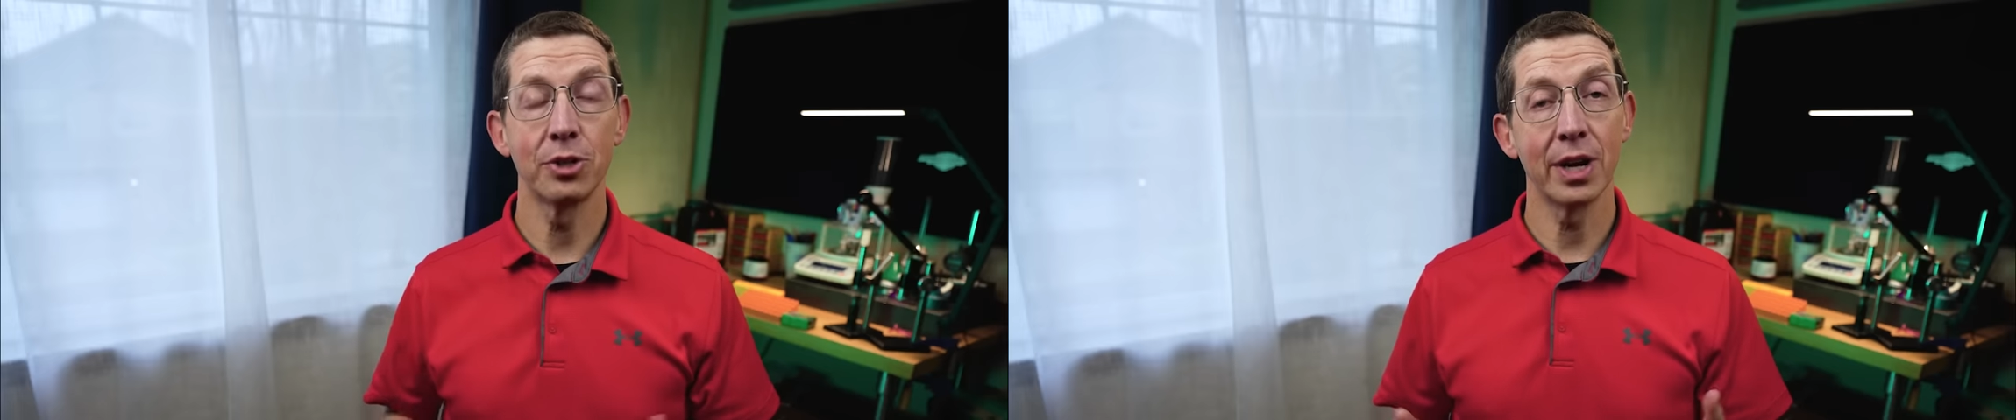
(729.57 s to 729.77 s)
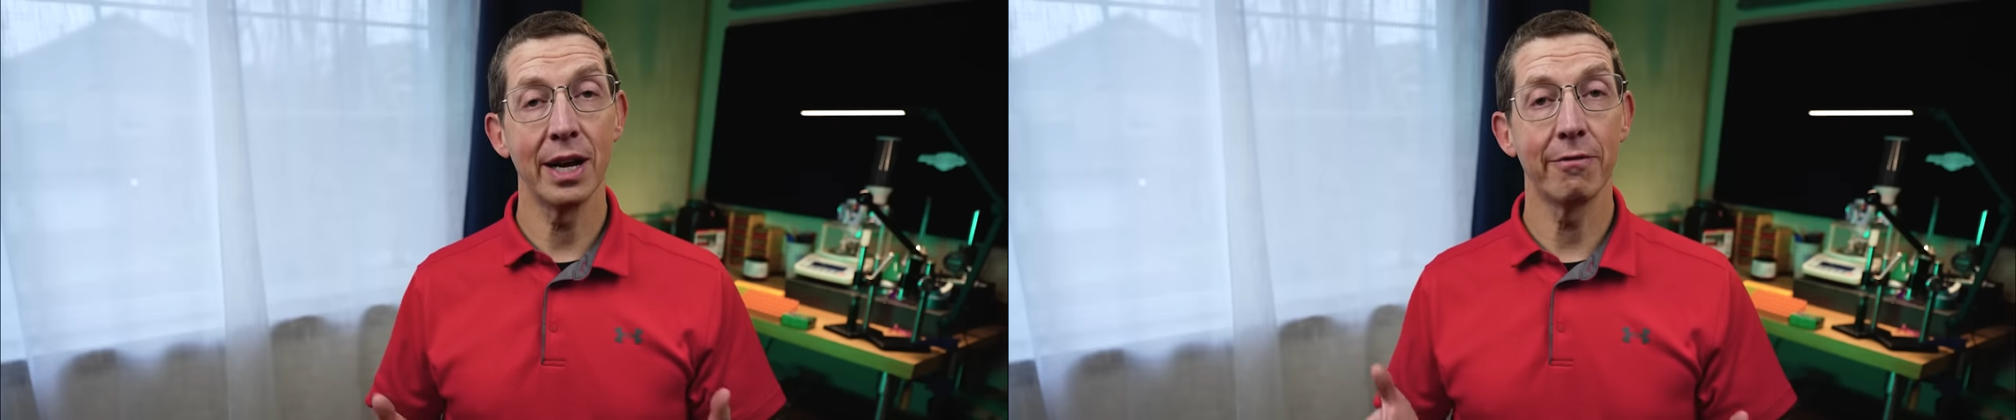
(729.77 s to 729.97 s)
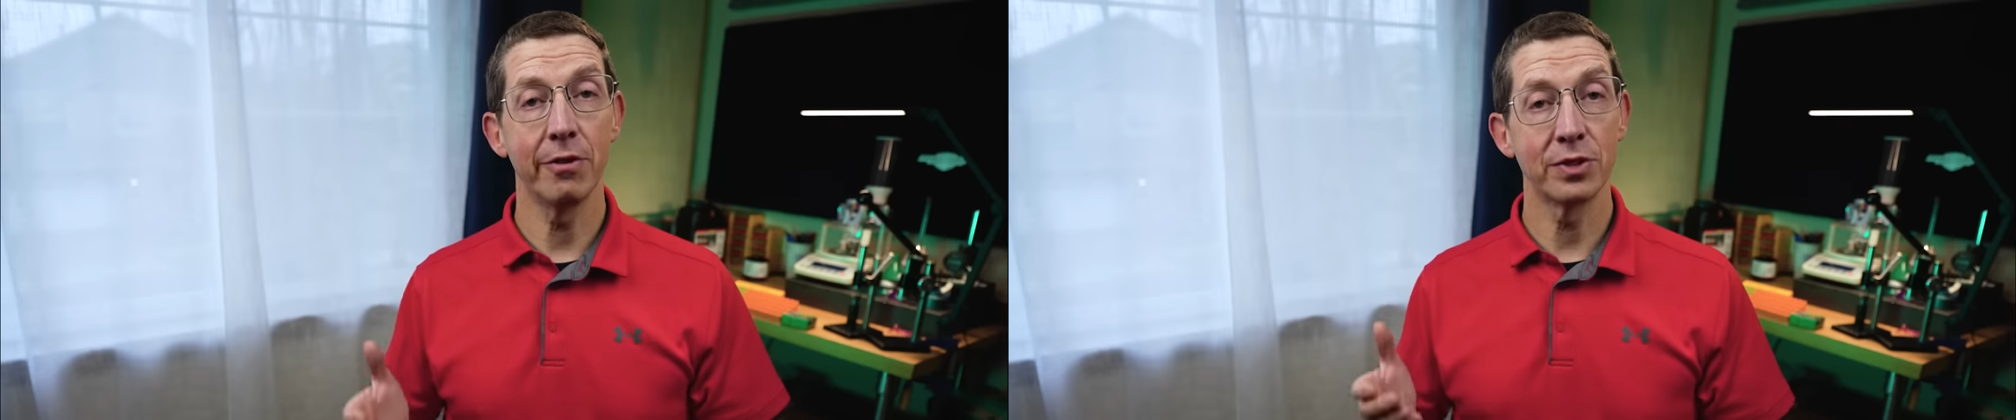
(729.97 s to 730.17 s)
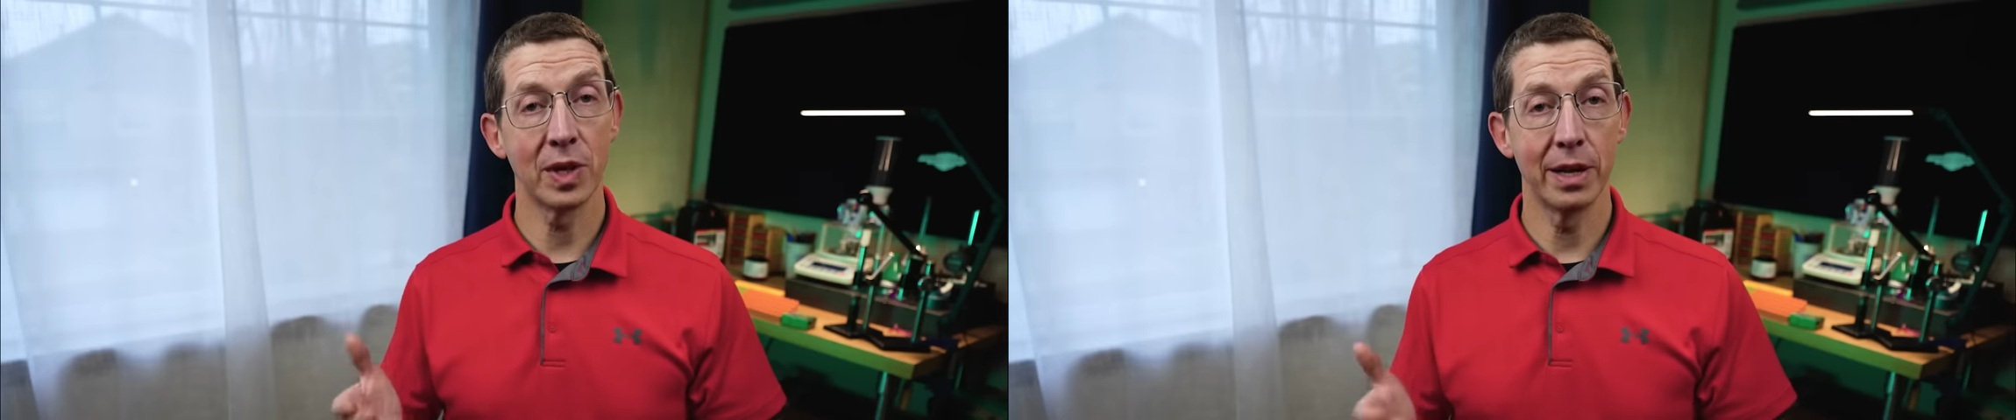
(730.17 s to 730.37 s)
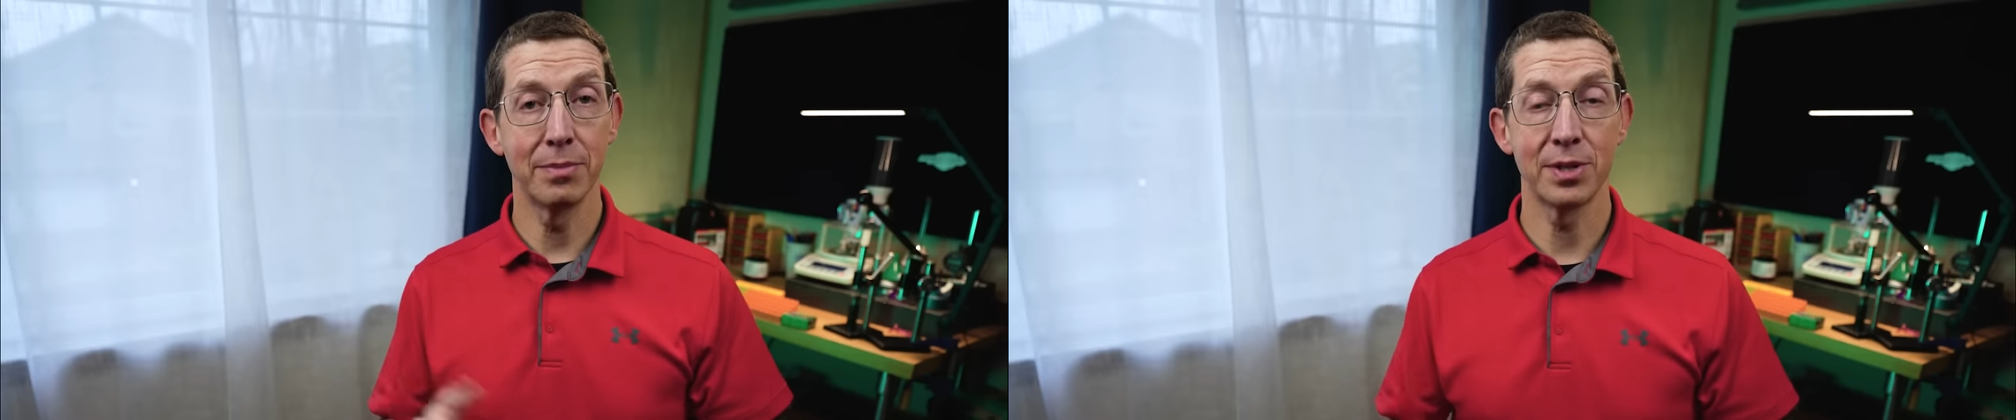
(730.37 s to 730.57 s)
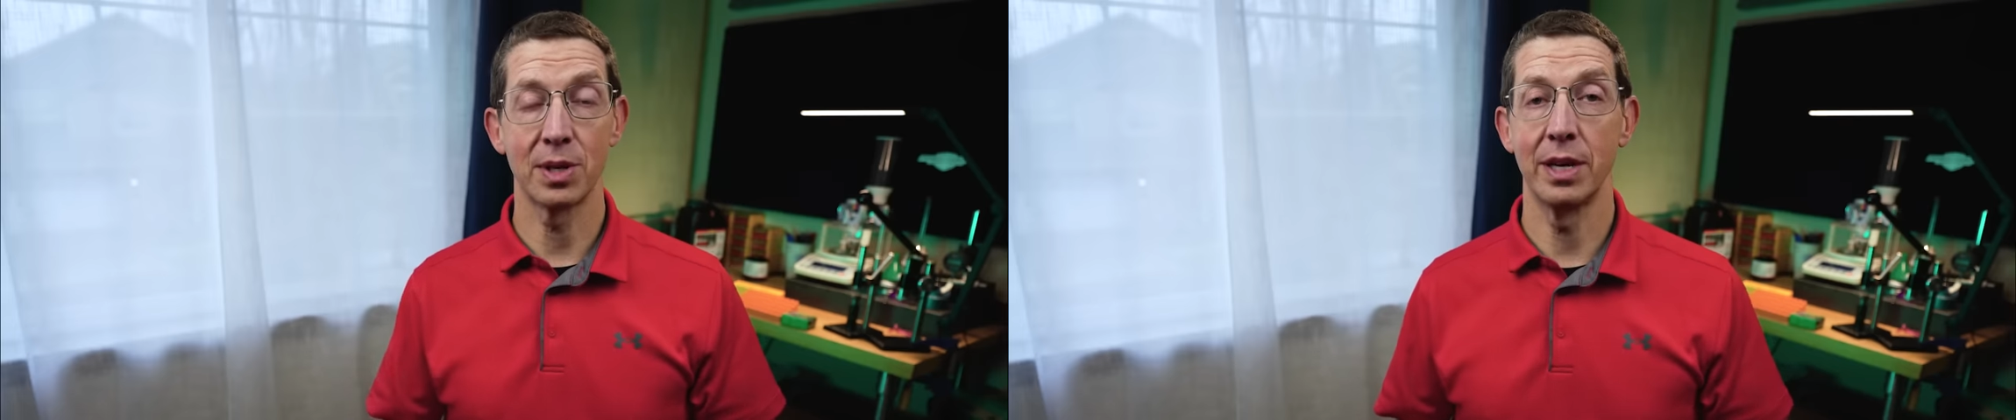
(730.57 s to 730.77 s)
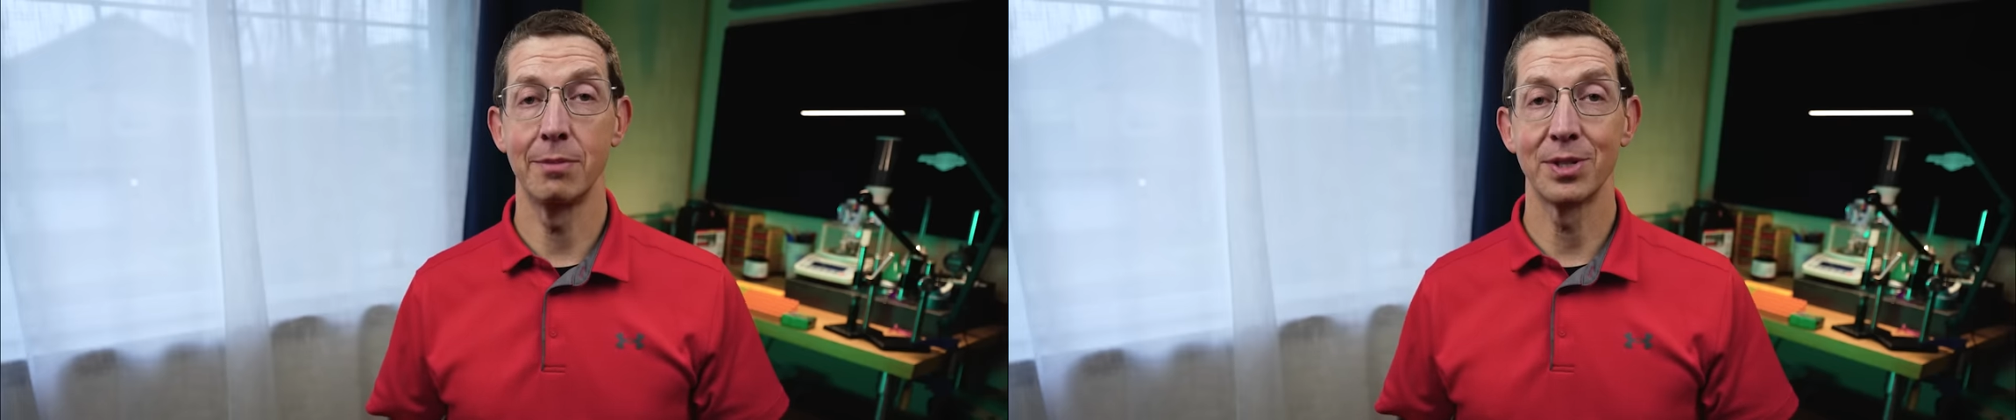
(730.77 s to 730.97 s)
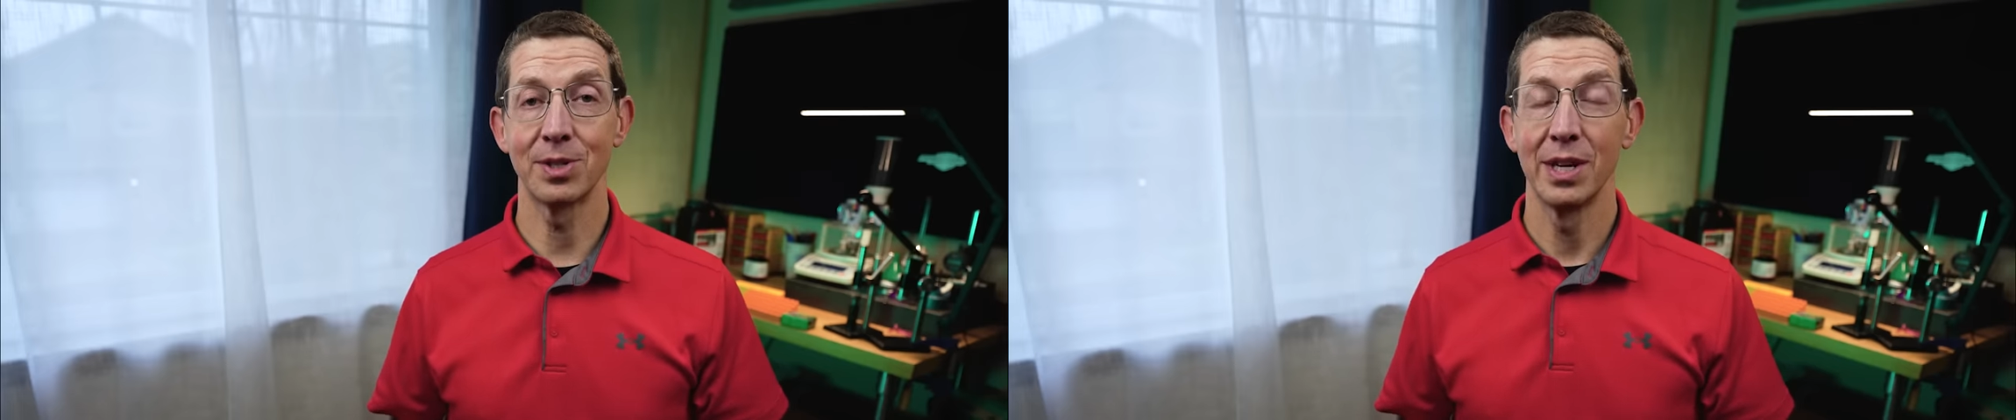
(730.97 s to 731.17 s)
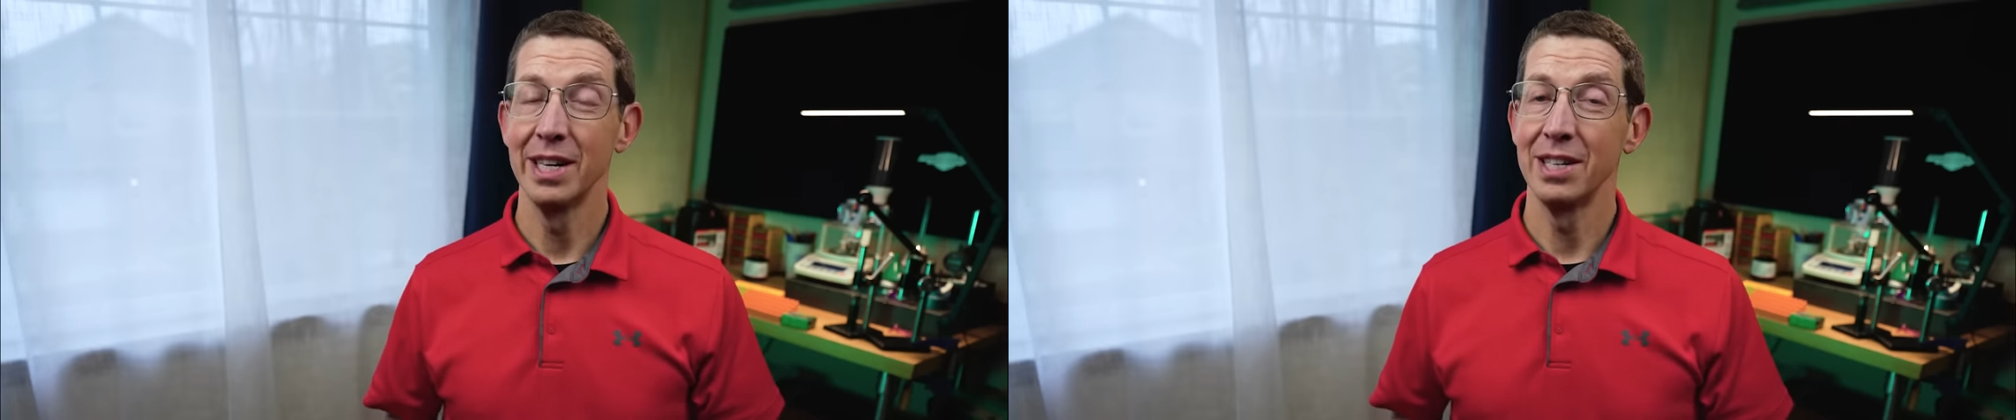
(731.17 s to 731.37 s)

you're going to have slight misalignments.